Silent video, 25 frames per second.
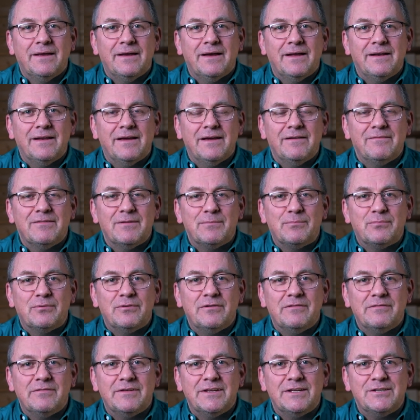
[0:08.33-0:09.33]
and I have the
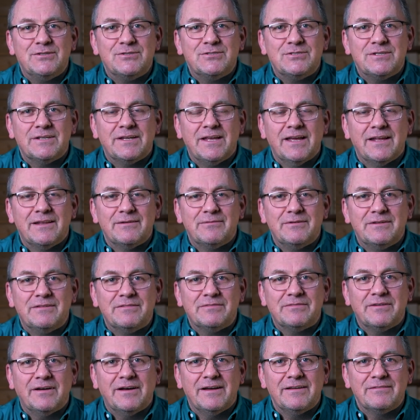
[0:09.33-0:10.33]
privilege, together with
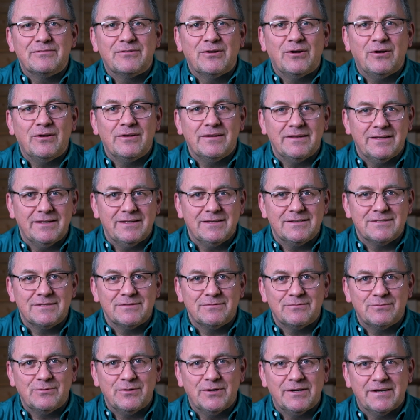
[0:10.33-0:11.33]
5 colleagues,
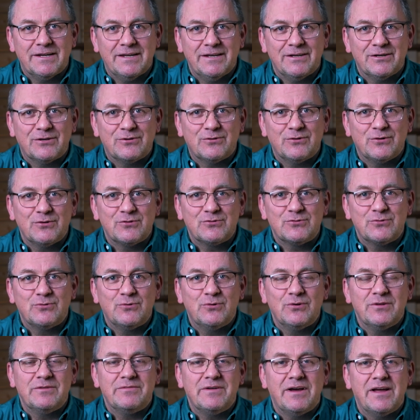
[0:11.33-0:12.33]
of working across
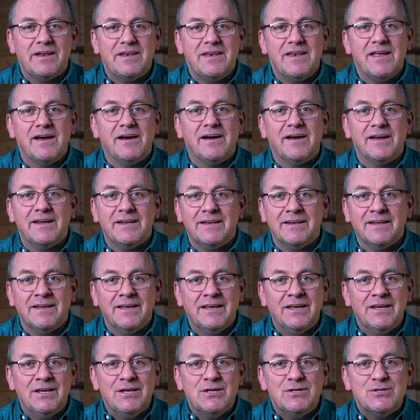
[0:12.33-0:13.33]
all of our 9,
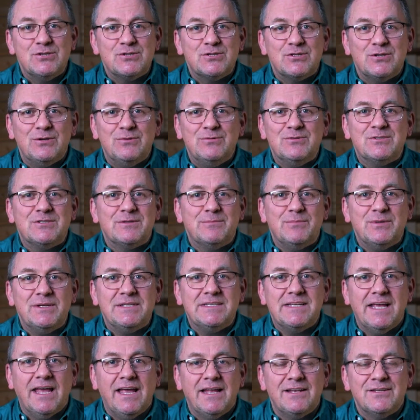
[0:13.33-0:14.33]
soon to be
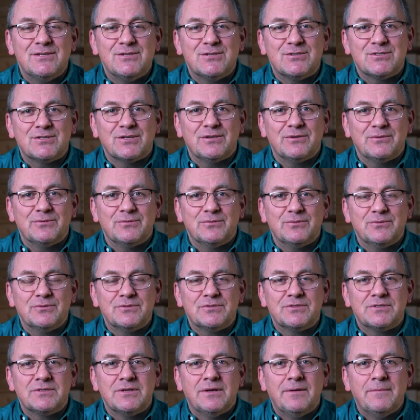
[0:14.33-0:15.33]
12
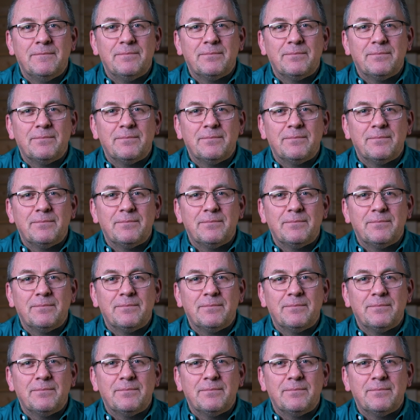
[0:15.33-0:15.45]
schools,